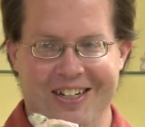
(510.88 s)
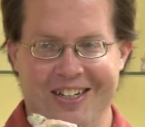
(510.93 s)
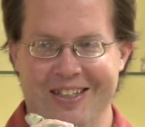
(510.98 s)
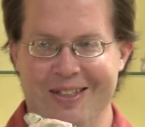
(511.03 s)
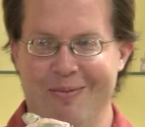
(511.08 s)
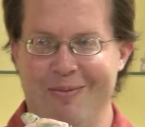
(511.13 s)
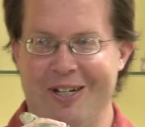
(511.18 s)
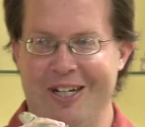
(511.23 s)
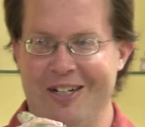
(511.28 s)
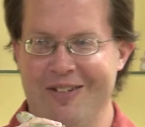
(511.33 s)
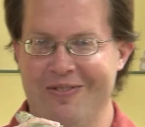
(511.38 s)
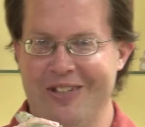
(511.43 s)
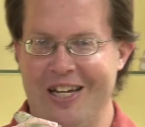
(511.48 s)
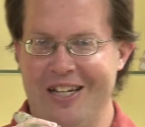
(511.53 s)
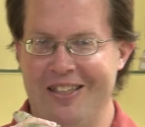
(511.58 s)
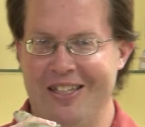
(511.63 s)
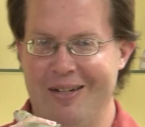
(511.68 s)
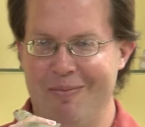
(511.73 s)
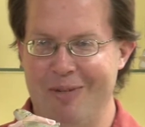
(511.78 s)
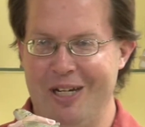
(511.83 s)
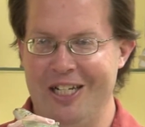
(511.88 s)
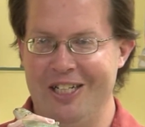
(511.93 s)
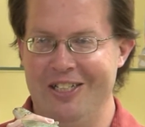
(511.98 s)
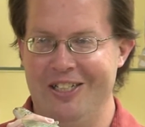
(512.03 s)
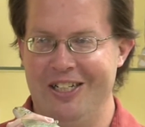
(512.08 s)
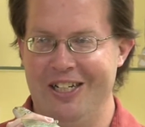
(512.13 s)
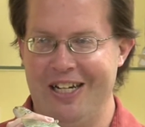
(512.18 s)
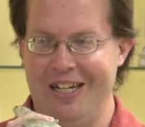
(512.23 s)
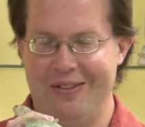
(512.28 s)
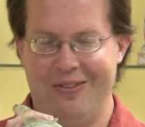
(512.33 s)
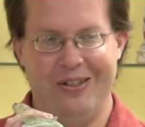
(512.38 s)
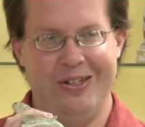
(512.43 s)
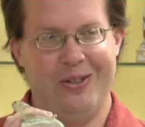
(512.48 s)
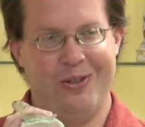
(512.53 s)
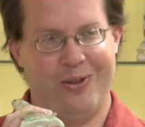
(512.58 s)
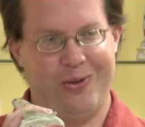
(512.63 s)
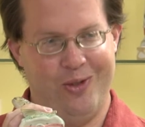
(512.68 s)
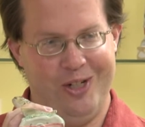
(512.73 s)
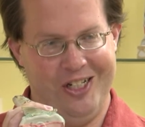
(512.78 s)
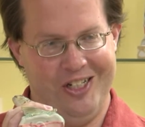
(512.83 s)
on the bottom. They made, uh, I think,
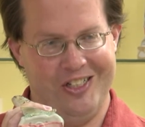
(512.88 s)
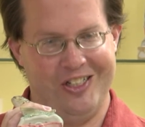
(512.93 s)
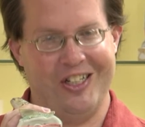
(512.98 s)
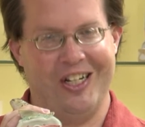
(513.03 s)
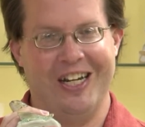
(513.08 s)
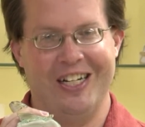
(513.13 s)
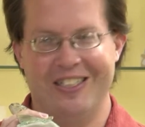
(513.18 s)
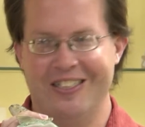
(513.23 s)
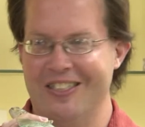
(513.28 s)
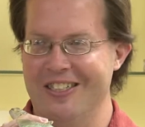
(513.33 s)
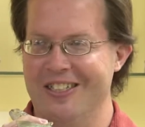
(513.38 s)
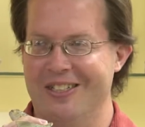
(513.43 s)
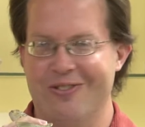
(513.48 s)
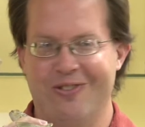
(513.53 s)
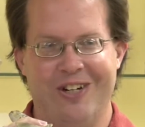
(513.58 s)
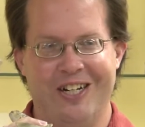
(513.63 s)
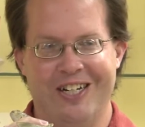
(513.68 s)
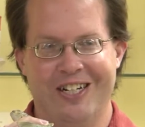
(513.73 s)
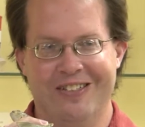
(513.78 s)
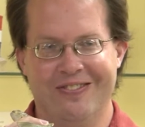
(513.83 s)
three designs this way.